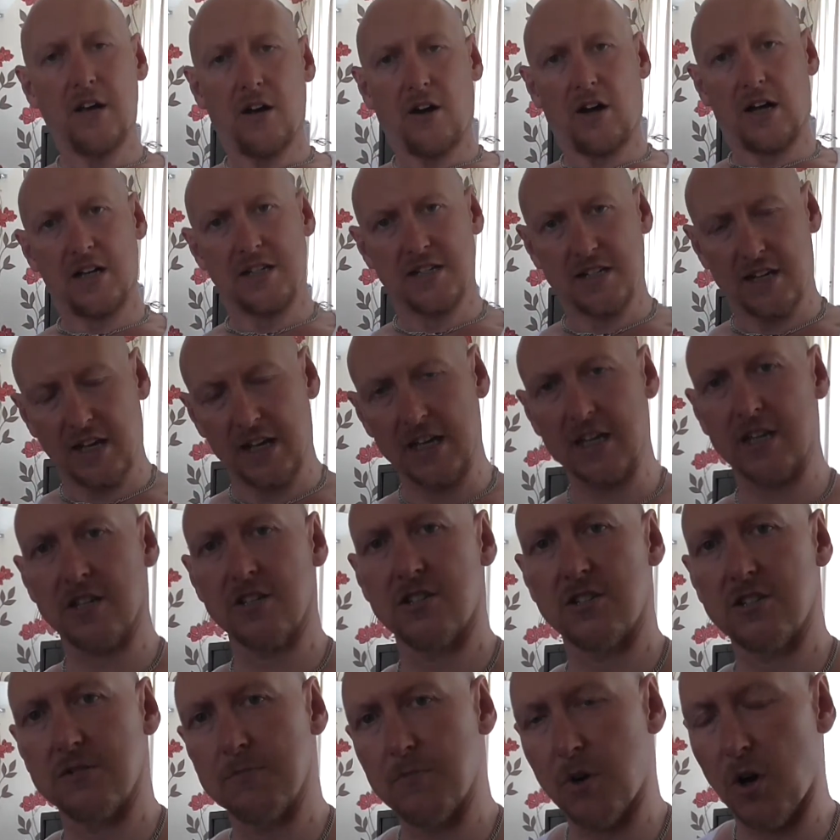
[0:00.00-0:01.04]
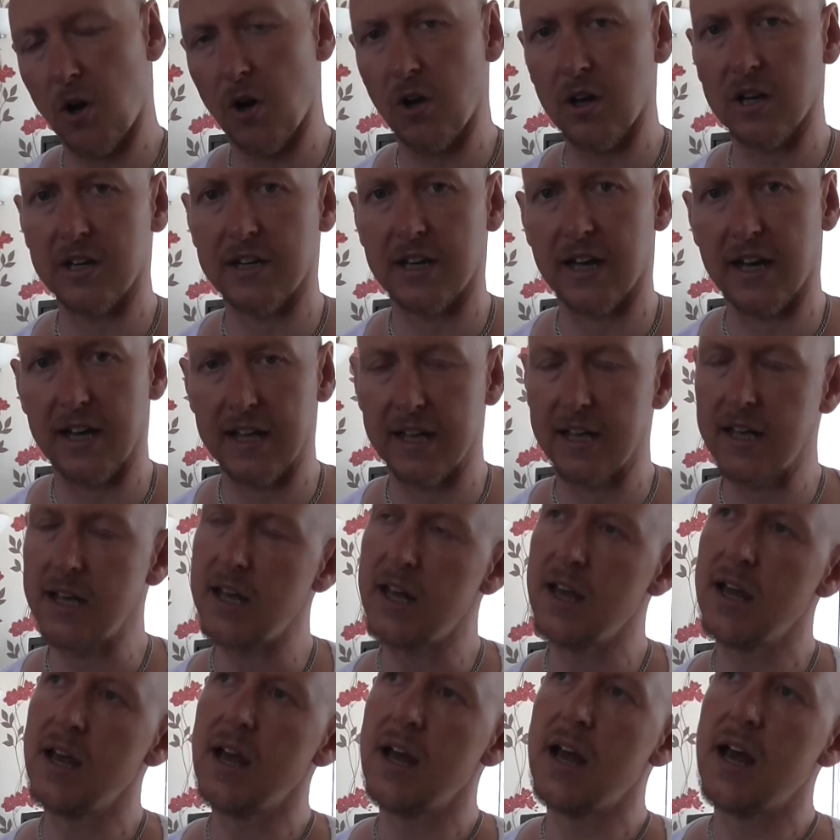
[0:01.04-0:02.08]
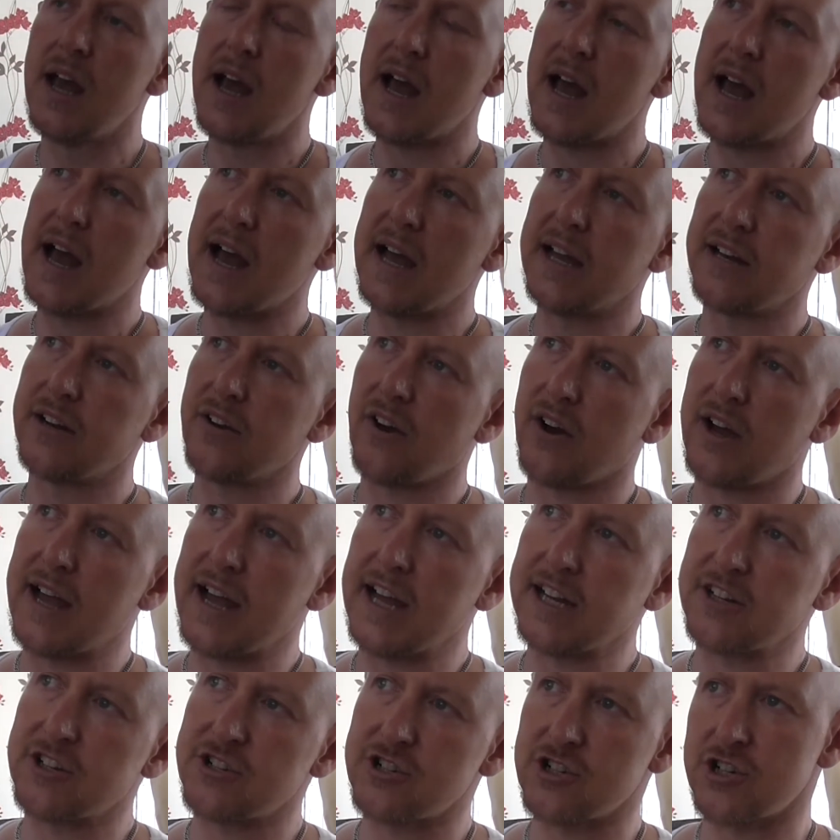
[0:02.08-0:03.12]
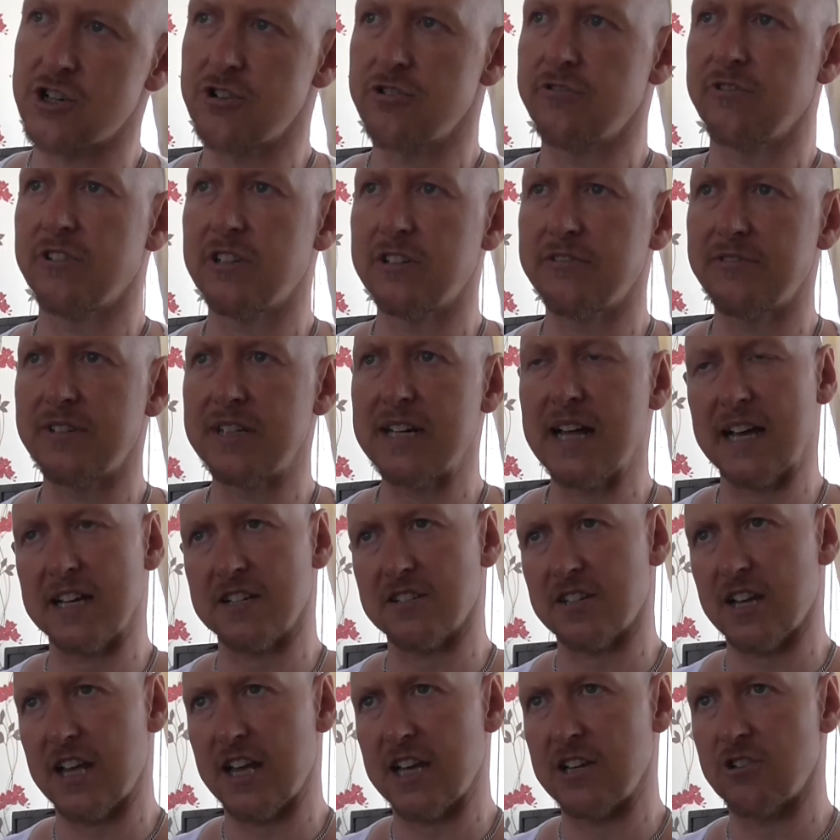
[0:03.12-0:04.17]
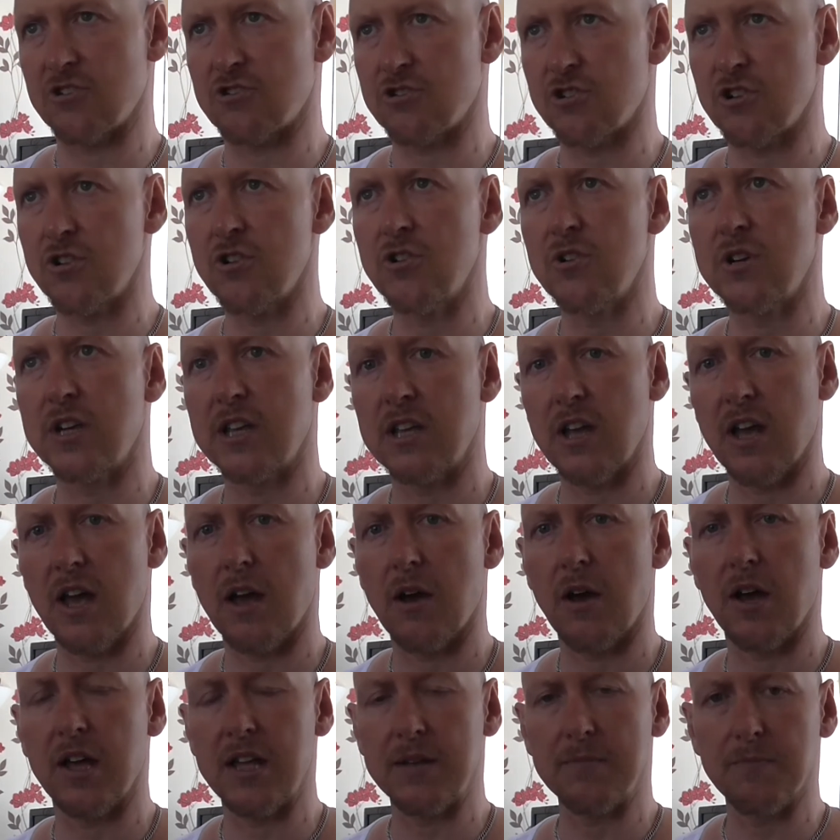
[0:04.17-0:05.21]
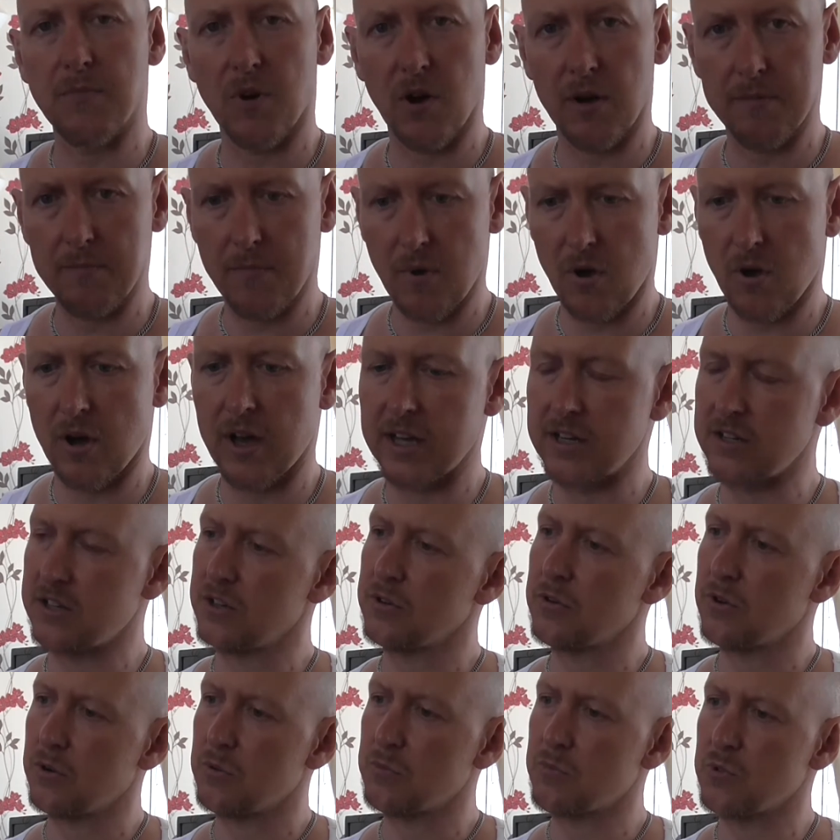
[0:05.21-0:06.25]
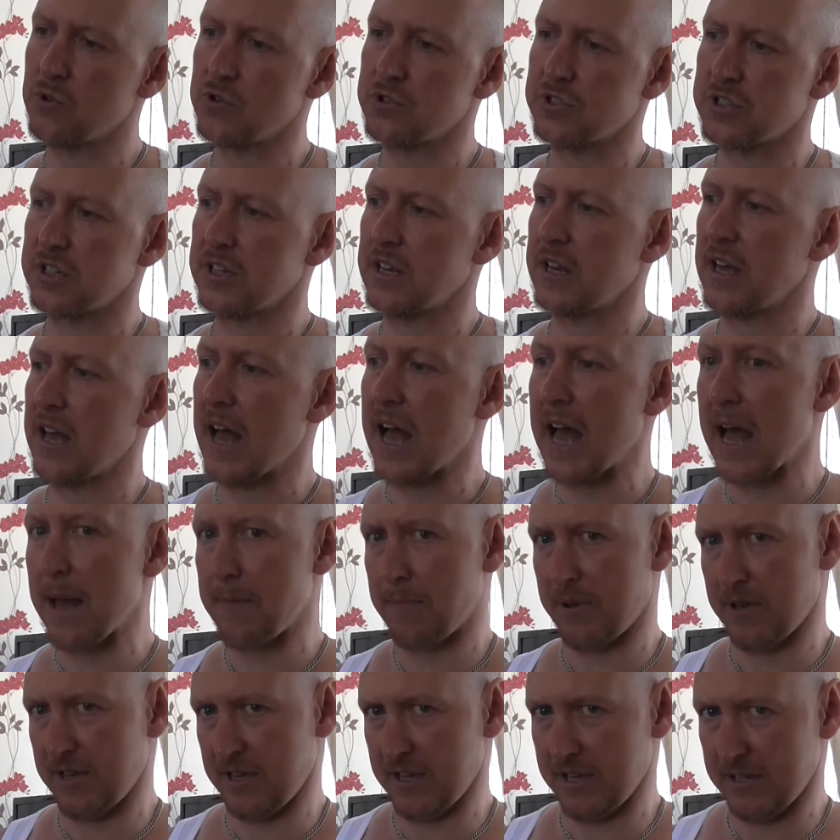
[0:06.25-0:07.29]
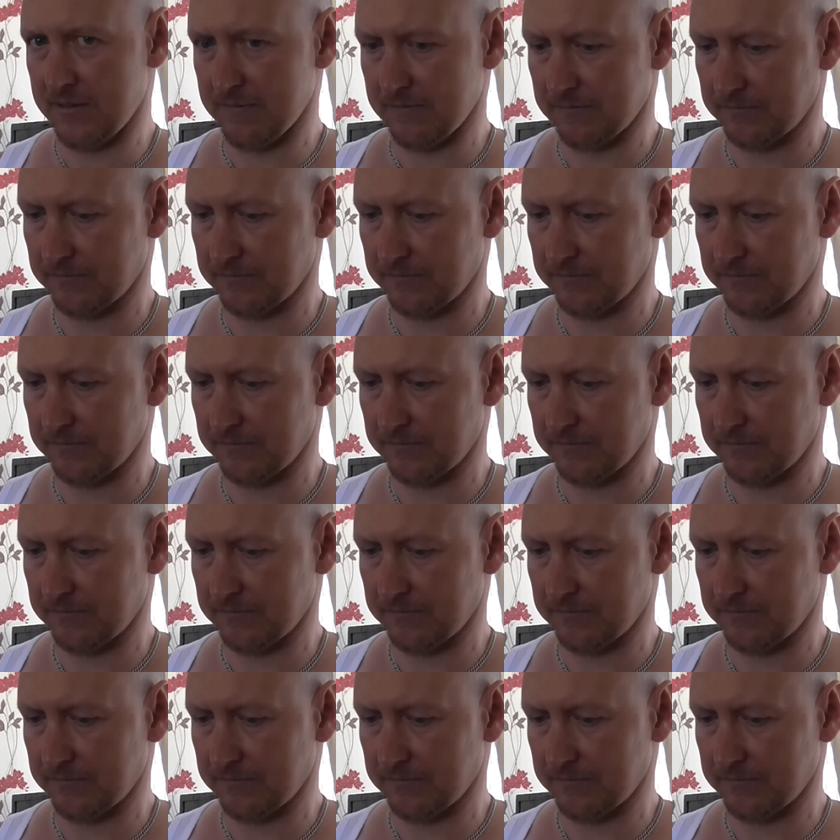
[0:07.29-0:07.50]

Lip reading: I'd taken some holiday, and I had truly relaxed, and truly in my mind was happy.